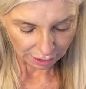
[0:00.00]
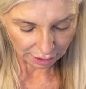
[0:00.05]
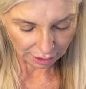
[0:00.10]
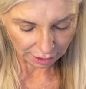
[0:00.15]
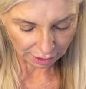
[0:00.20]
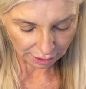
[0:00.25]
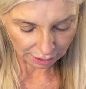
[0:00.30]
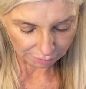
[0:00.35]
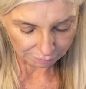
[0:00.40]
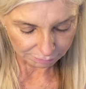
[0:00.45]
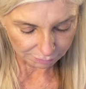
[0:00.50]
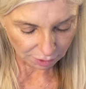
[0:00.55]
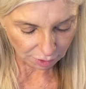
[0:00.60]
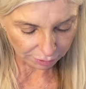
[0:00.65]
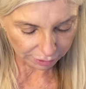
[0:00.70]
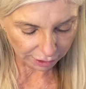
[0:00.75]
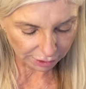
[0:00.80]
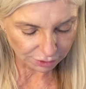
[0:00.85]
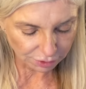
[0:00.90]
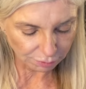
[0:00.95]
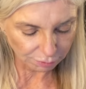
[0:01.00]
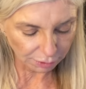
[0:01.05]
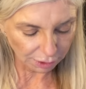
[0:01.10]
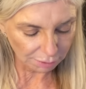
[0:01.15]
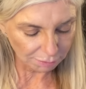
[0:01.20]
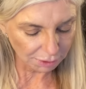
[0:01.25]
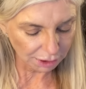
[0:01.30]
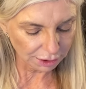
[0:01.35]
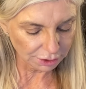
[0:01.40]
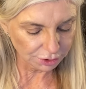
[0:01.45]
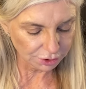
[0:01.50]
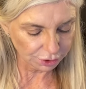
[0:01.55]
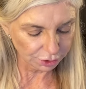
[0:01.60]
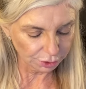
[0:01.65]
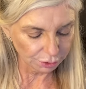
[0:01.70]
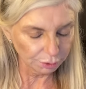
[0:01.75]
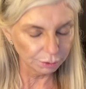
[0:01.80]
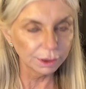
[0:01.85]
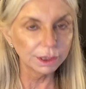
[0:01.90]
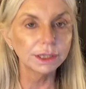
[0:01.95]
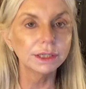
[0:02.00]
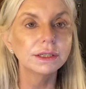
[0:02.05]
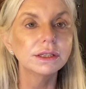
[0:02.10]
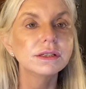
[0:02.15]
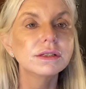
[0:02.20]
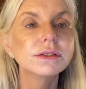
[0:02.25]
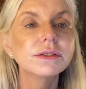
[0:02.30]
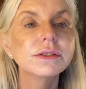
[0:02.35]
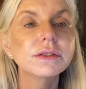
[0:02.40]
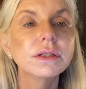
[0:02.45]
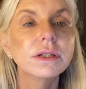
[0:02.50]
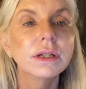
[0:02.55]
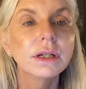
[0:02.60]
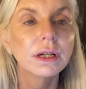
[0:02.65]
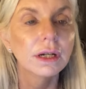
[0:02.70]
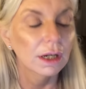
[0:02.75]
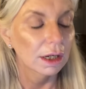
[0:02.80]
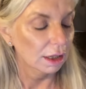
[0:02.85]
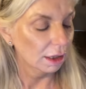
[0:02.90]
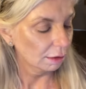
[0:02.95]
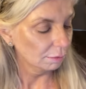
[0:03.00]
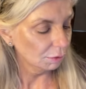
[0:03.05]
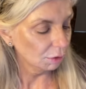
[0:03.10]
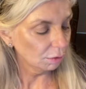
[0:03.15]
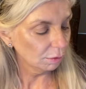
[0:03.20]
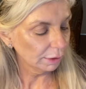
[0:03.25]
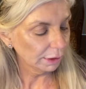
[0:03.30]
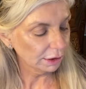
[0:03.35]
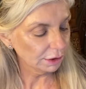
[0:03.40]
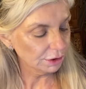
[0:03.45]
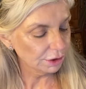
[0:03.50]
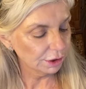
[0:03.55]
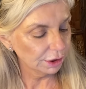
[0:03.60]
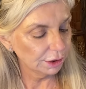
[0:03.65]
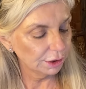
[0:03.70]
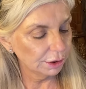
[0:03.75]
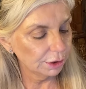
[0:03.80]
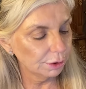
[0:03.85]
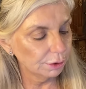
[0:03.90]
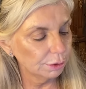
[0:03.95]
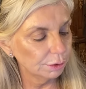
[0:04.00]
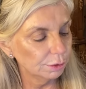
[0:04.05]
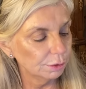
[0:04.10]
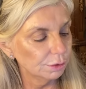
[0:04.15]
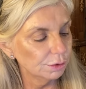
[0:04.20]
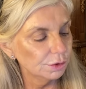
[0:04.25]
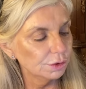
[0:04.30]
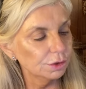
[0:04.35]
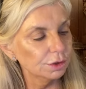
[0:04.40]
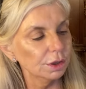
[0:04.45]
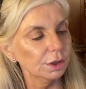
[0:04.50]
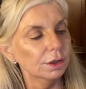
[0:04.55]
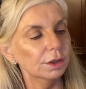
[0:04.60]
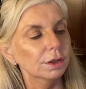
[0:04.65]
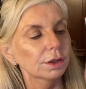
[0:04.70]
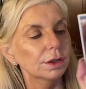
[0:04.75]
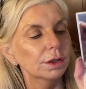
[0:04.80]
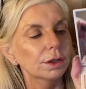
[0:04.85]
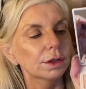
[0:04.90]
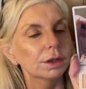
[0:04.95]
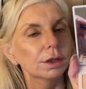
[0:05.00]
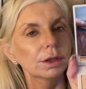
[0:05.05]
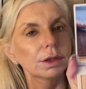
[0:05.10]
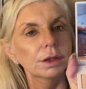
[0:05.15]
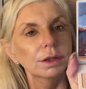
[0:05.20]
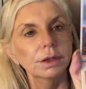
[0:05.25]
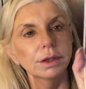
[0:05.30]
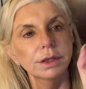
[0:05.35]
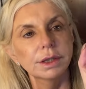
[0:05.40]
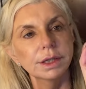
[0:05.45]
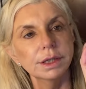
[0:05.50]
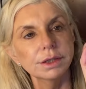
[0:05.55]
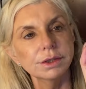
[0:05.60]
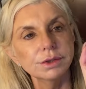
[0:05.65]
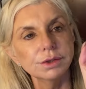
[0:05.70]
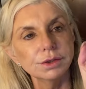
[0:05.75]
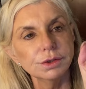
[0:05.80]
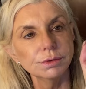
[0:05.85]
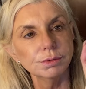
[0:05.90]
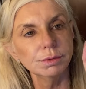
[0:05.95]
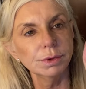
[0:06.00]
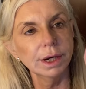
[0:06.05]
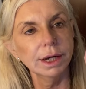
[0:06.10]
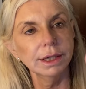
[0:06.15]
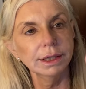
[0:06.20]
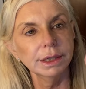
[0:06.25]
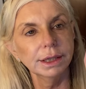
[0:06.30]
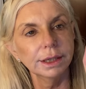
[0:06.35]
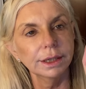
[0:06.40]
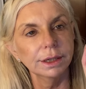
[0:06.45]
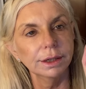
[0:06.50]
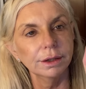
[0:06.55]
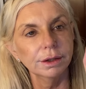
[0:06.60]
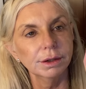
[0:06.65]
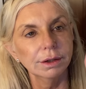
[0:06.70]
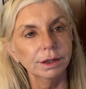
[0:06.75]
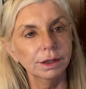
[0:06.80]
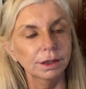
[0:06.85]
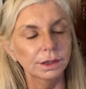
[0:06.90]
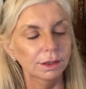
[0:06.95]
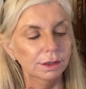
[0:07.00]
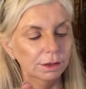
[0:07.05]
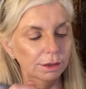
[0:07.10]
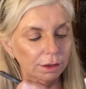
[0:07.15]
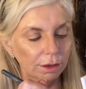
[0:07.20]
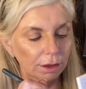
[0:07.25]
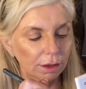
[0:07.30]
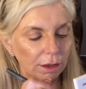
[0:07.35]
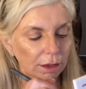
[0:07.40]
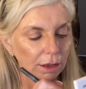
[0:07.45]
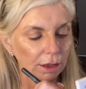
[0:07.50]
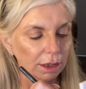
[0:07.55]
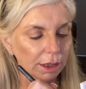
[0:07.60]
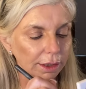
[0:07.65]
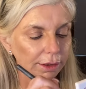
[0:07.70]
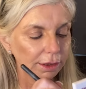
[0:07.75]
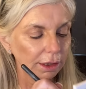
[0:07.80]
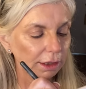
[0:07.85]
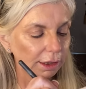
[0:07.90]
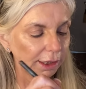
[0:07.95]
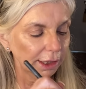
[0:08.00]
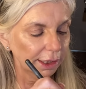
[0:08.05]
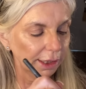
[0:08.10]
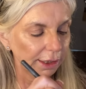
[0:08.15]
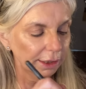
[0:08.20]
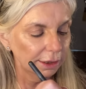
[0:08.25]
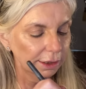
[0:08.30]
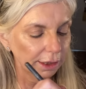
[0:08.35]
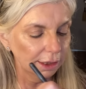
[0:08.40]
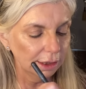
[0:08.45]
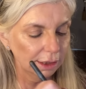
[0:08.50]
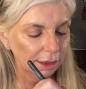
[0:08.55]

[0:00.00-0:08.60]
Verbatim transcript: Um, okay, so what I'm going to do is I'm going to use this right here on the lid